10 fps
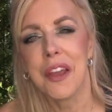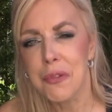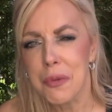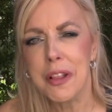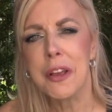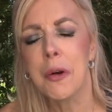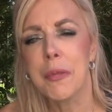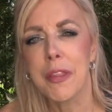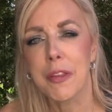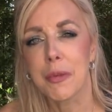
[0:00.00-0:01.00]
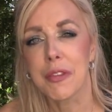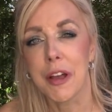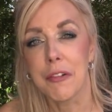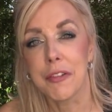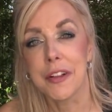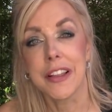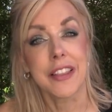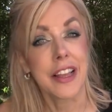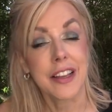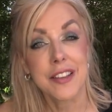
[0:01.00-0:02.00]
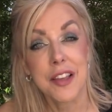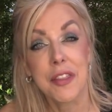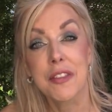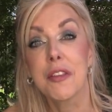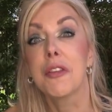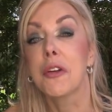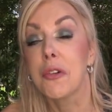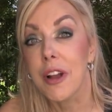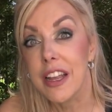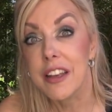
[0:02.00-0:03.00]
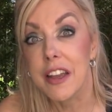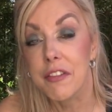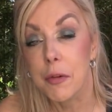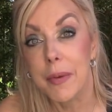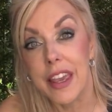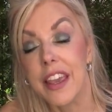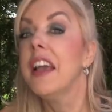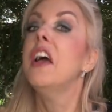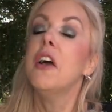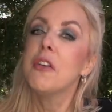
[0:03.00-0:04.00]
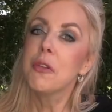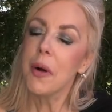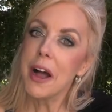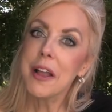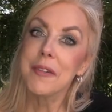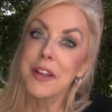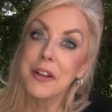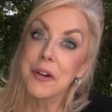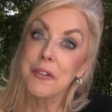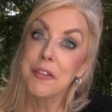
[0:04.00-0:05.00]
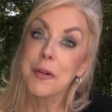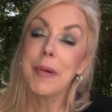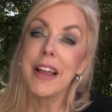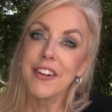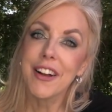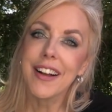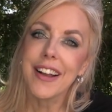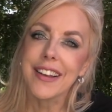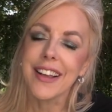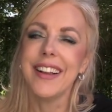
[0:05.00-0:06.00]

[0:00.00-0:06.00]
I really hope that this was helpful. And like I said, this is a great day for me. So I am going to go for a bike ride.